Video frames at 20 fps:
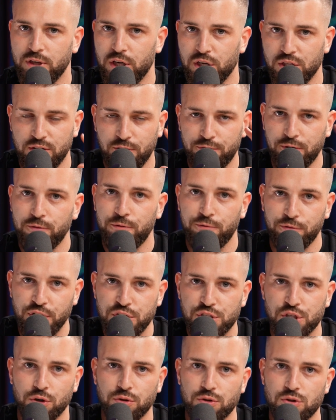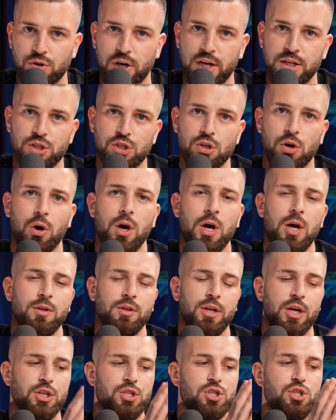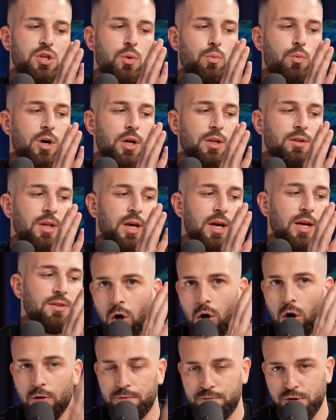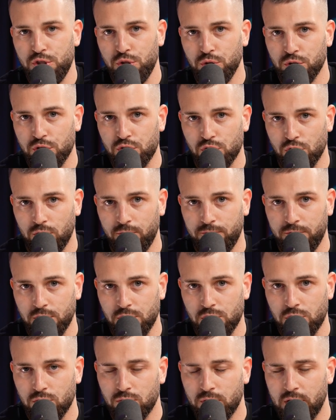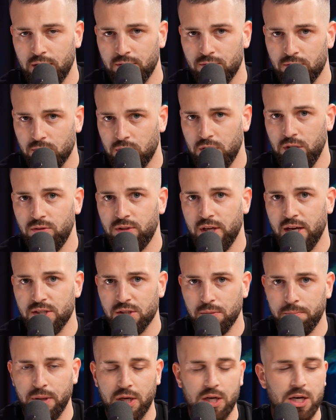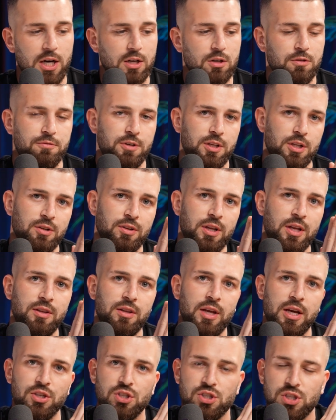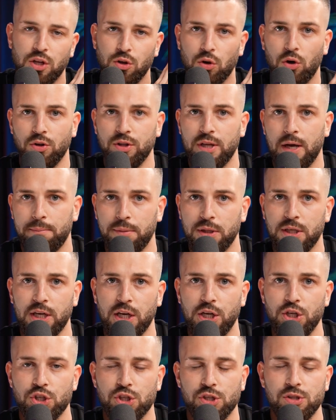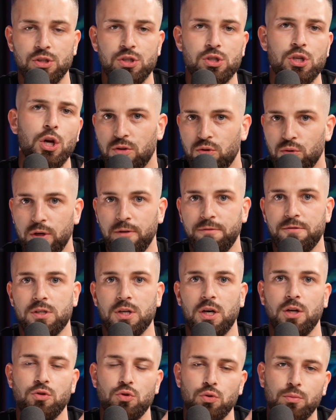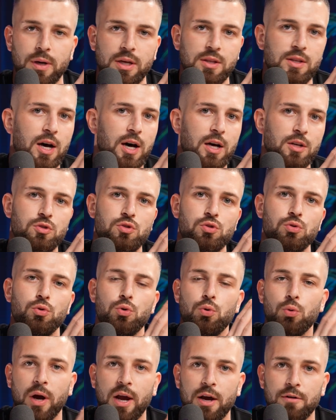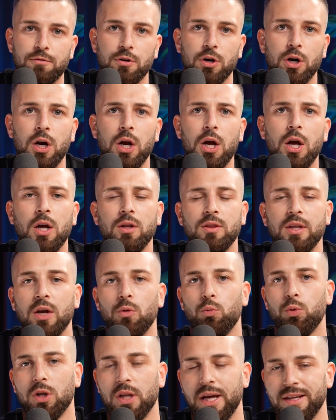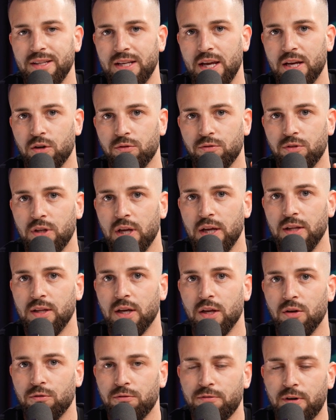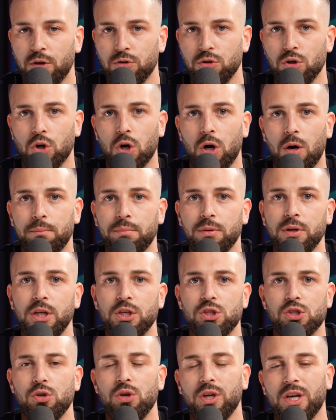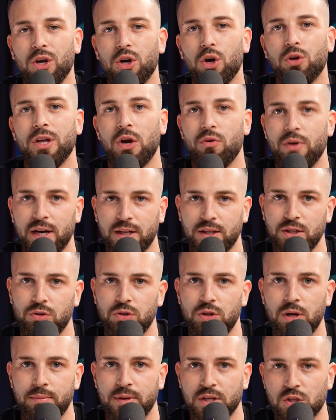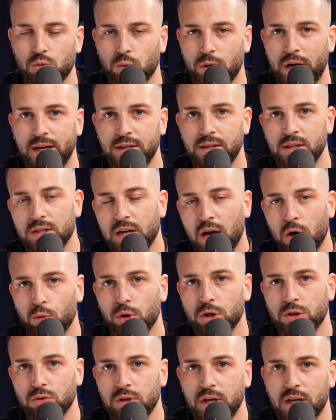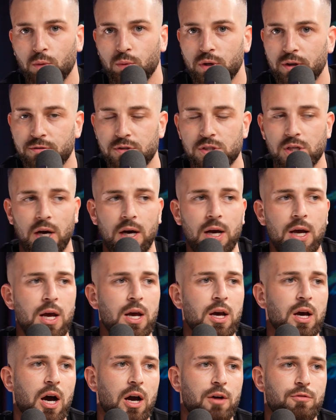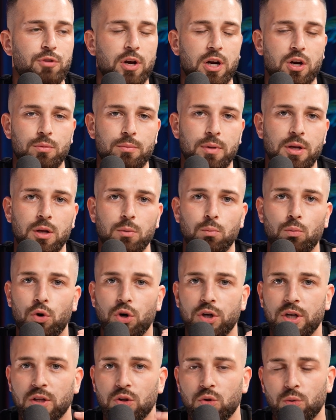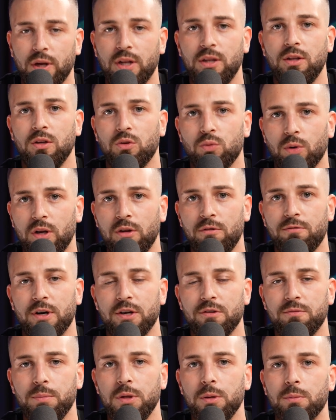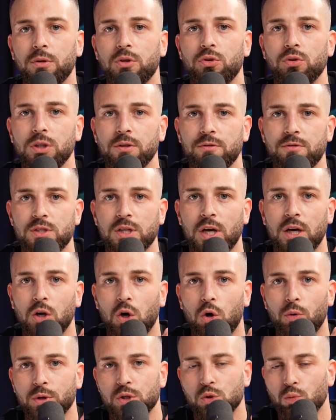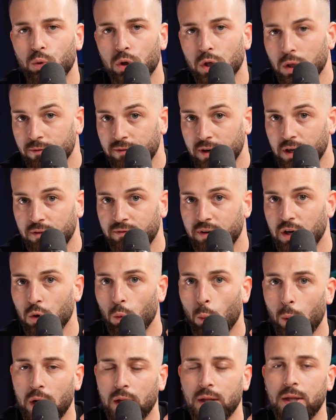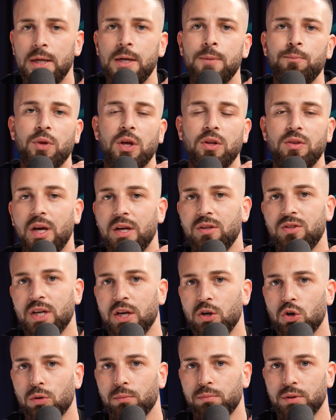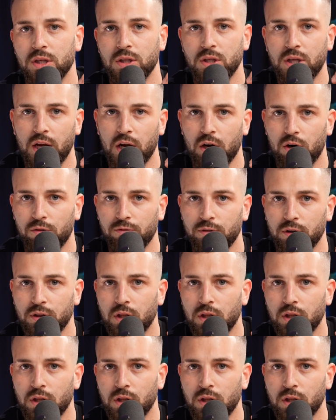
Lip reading: There are different free zones, right? So there's someone that offers you the service, right? He takes a big cut of it and then they send all the applications to e.t.c, to Meydan, to whoever that will at the end of the day then found your company. So you can go directly to them. That's what I did. I worked together with e.t.c. I've recommended more than 20, 25 people to e.t.c and always worked very, very well, and they take complete care of it.